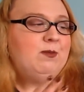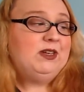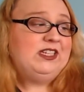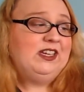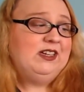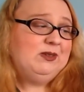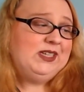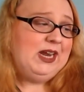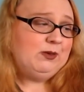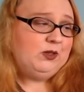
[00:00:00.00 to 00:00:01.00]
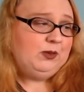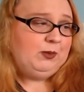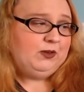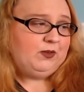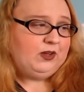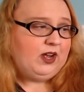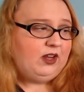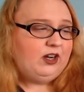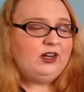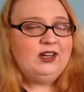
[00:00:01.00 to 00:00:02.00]
But still, it was an absolutely beautiful
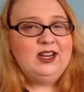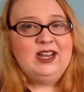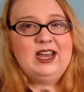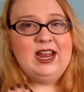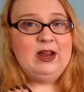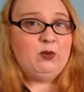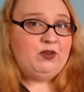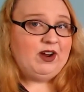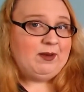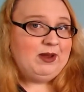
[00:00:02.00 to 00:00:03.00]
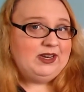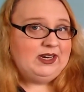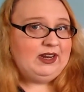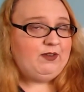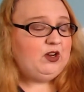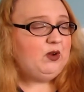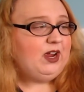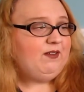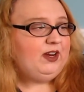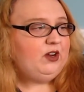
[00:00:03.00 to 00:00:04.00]
color and I would recommend it if you don't
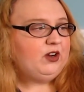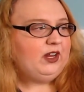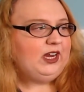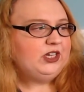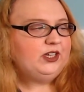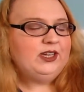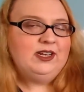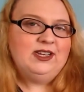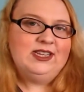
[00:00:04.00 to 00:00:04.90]
have it in your collection.